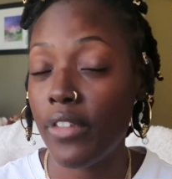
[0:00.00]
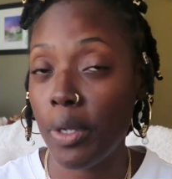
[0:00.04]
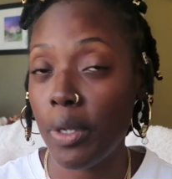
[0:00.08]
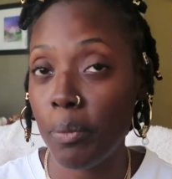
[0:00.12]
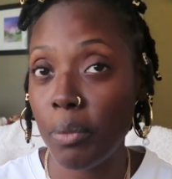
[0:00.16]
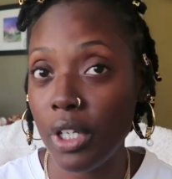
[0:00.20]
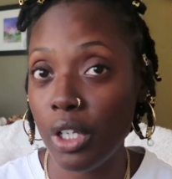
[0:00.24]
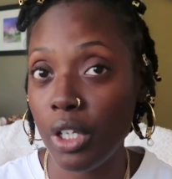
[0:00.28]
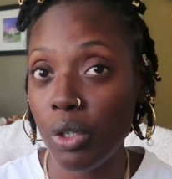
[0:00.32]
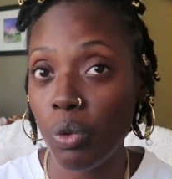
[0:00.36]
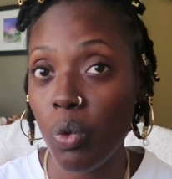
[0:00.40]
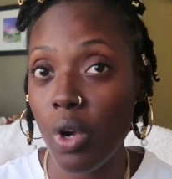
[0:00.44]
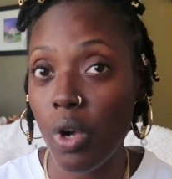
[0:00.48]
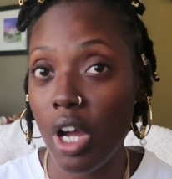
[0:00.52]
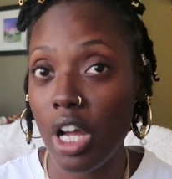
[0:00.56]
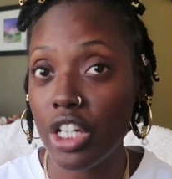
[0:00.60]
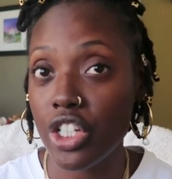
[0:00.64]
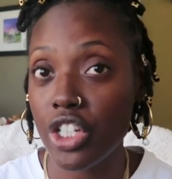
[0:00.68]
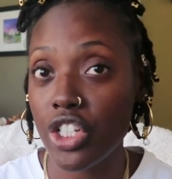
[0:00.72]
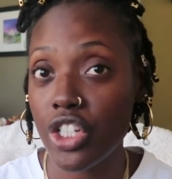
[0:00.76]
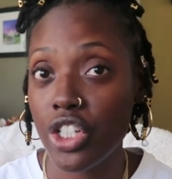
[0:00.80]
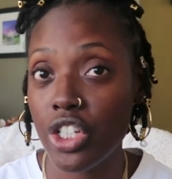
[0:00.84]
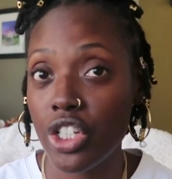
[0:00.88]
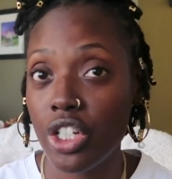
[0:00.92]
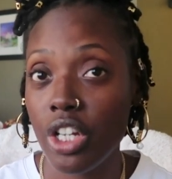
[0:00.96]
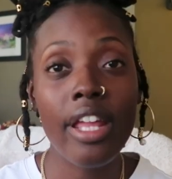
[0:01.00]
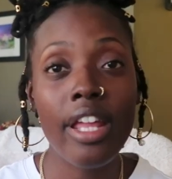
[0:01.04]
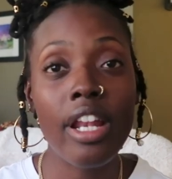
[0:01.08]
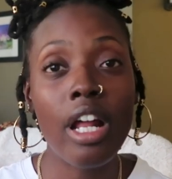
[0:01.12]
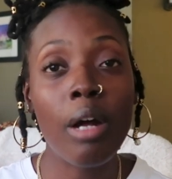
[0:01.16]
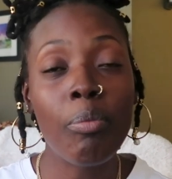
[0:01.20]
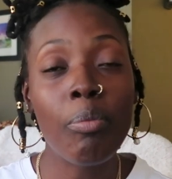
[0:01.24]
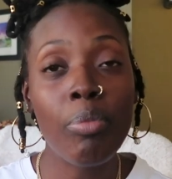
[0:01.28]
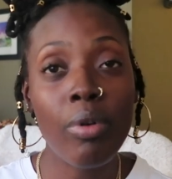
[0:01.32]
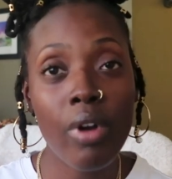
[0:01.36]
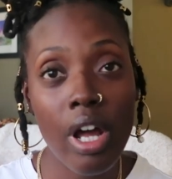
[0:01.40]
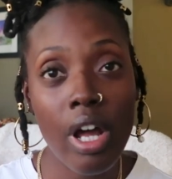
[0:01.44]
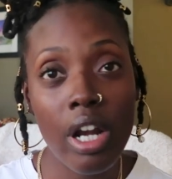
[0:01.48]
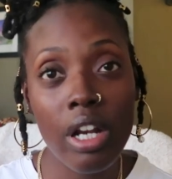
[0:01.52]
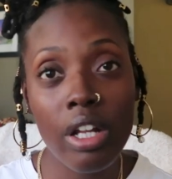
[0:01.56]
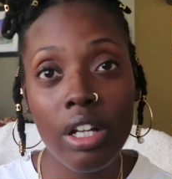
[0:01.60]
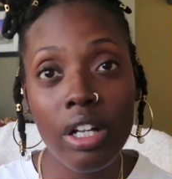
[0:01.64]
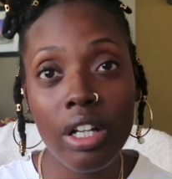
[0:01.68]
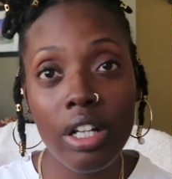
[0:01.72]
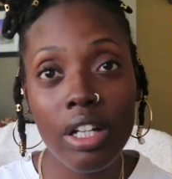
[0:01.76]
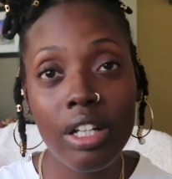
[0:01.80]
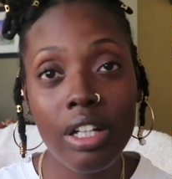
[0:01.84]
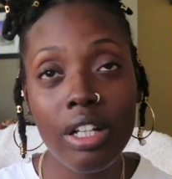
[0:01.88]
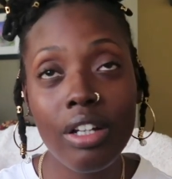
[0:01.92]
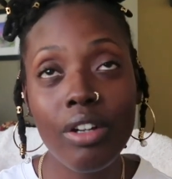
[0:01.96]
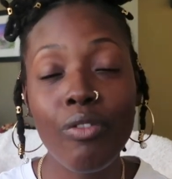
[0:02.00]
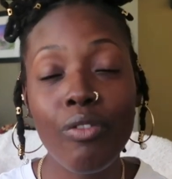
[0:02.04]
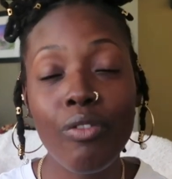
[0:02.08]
feminine wash. In a product